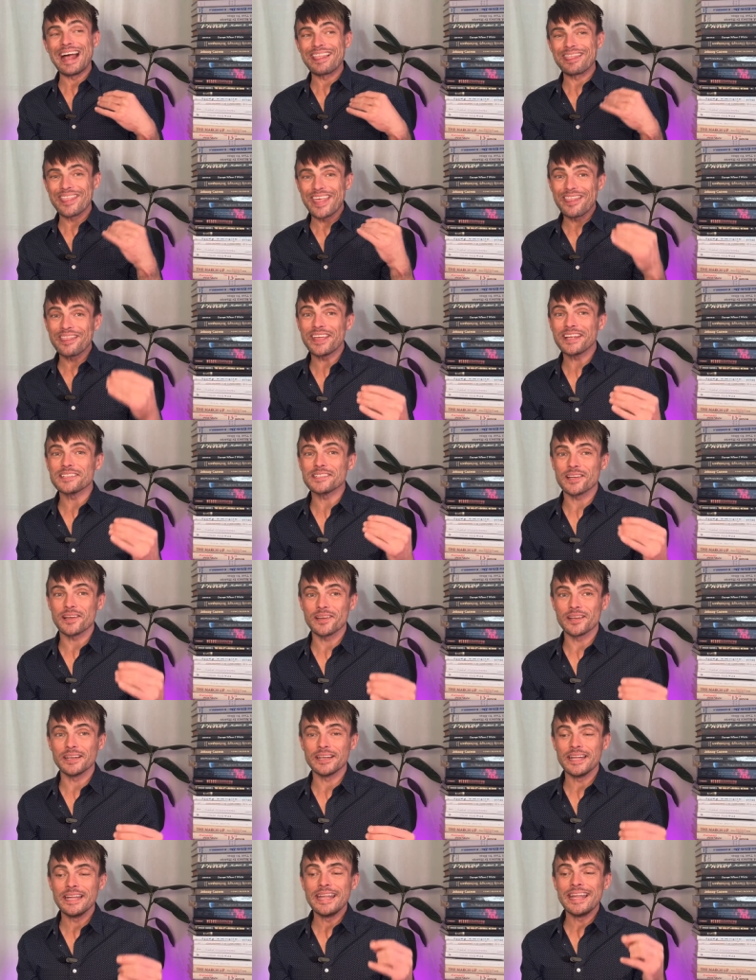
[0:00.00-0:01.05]
and then they
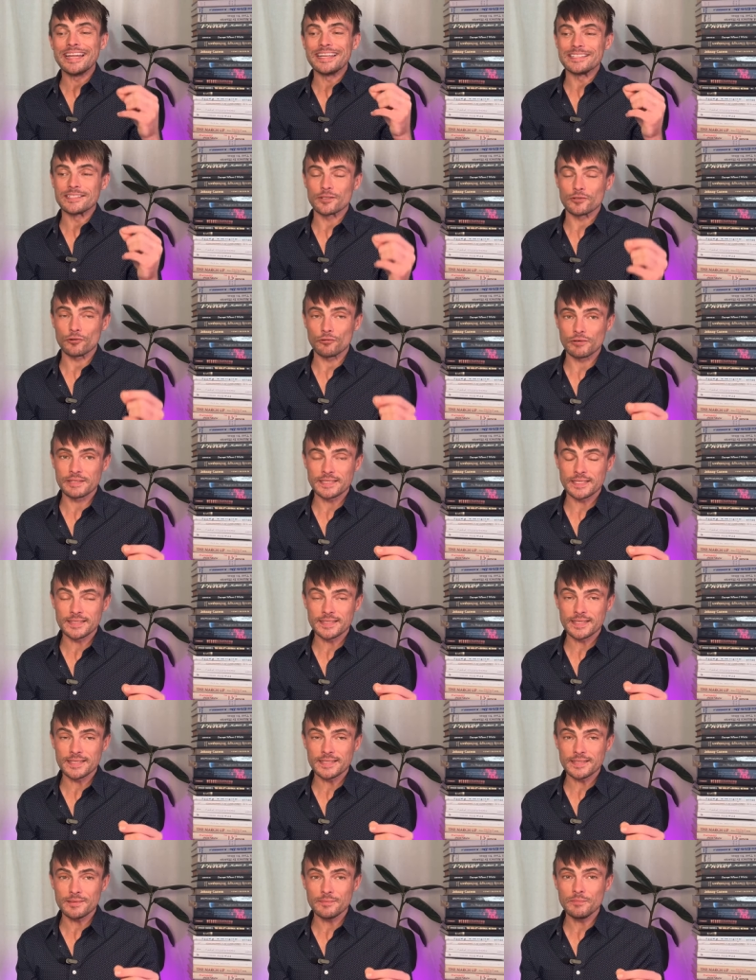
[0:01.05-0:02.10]
turn into
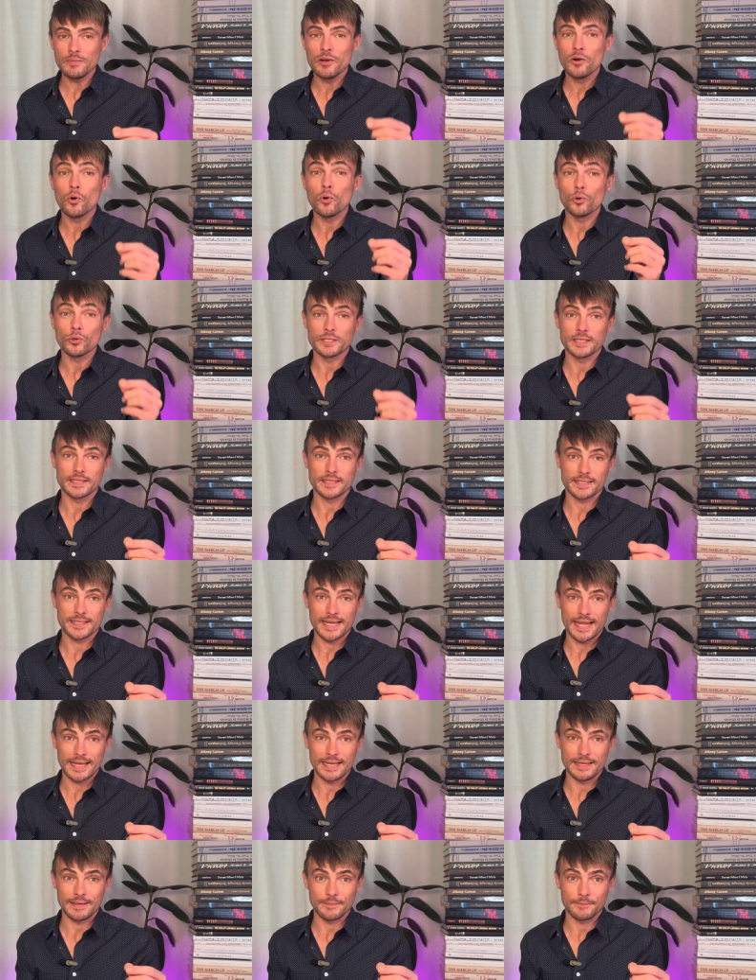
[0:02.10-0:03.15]
criticism or
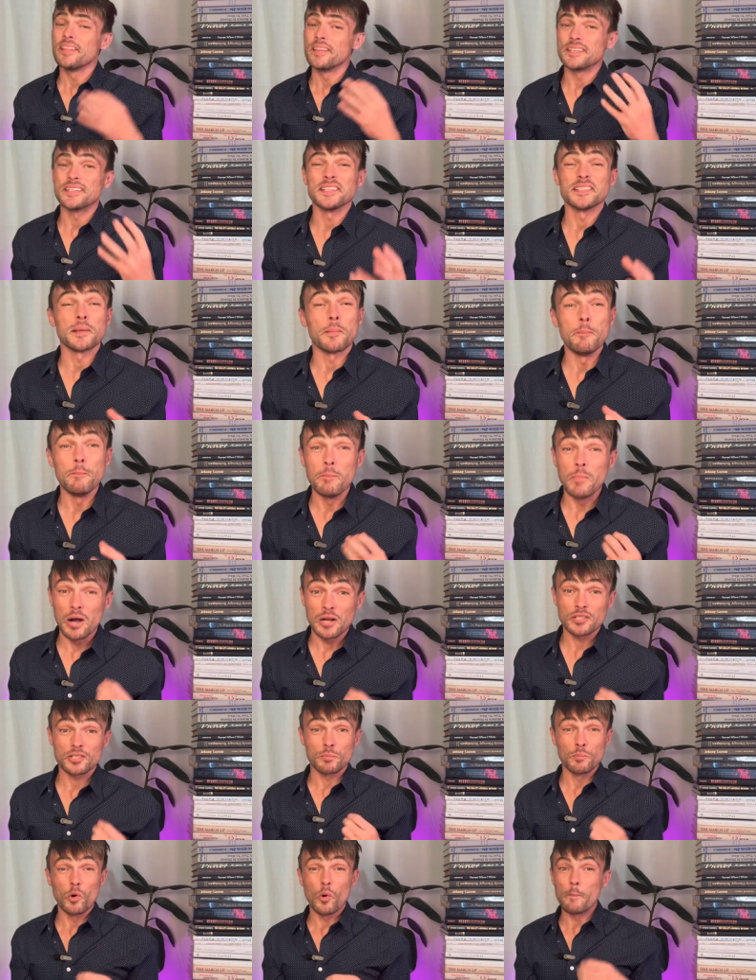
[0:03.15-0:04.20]
disdain. This is a
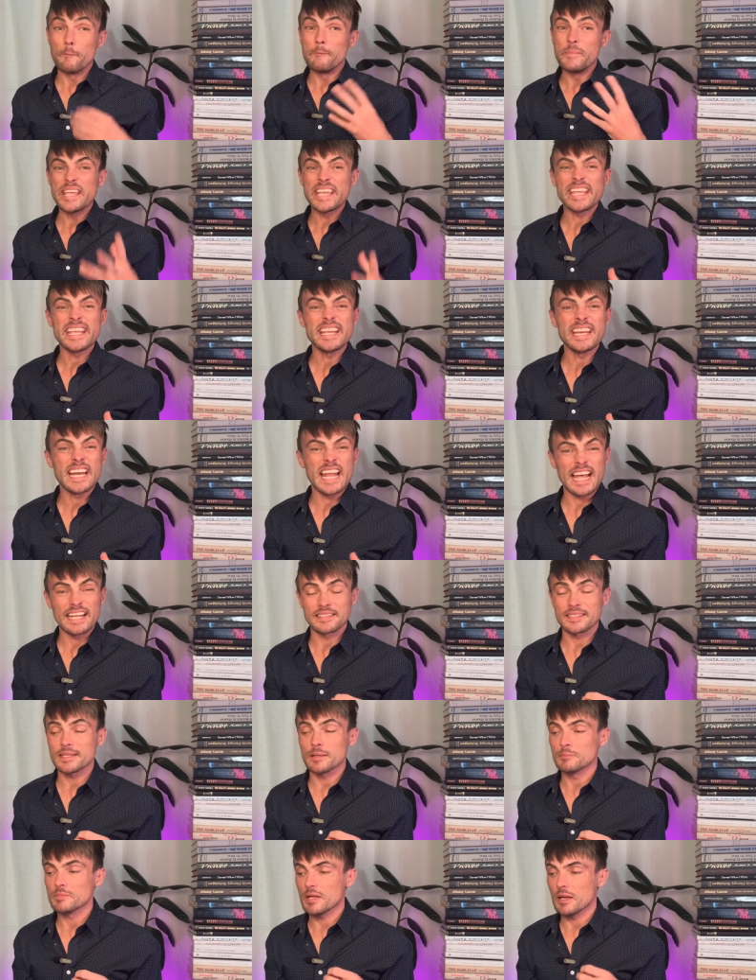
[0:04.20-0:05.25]
much more mean
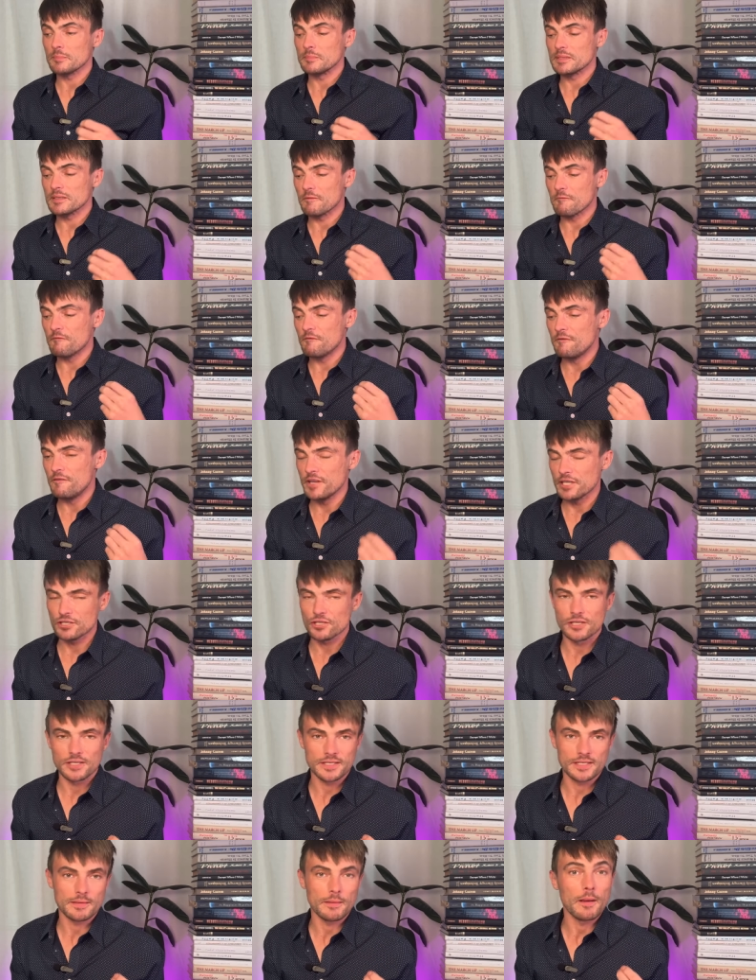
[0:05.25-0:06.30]
and sometimes
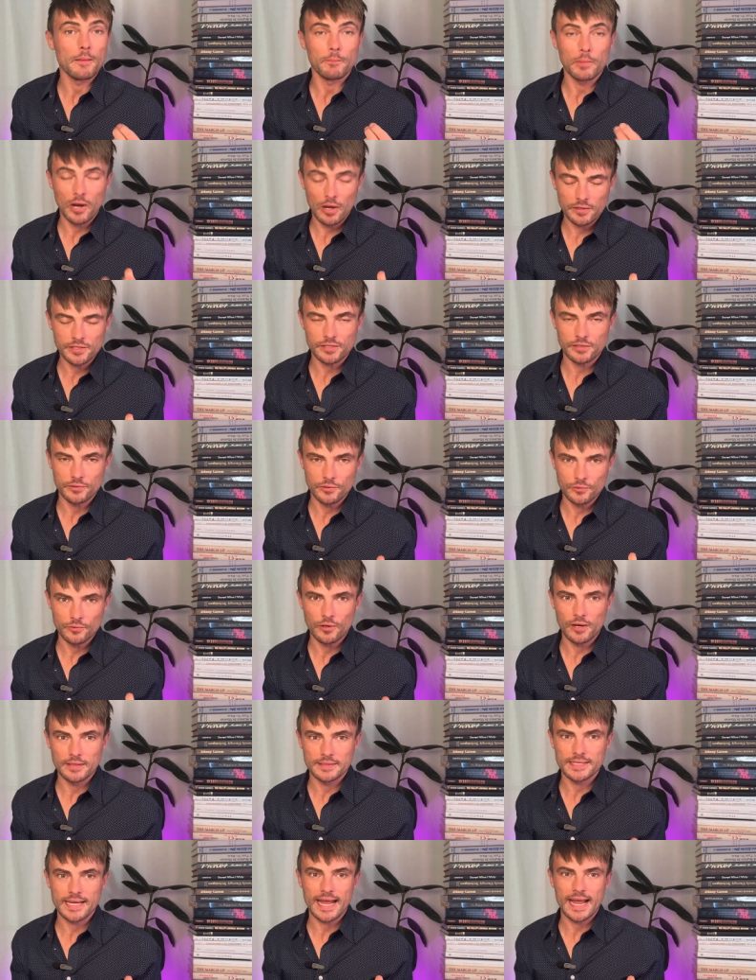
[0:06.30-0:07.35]
vicious personal
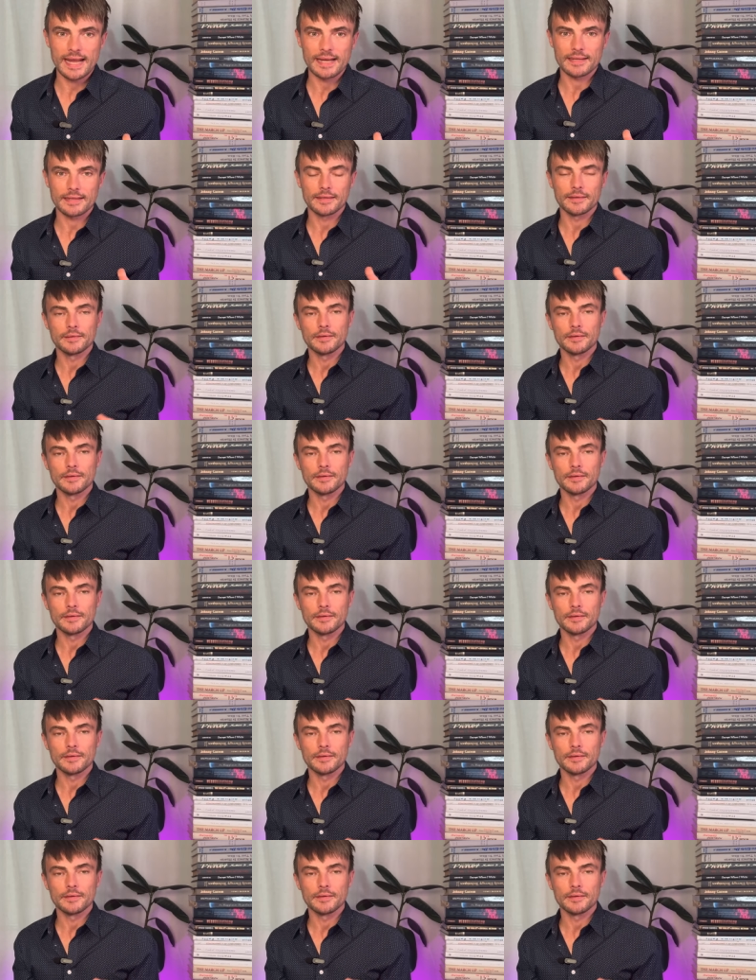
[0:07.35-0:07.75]
attack.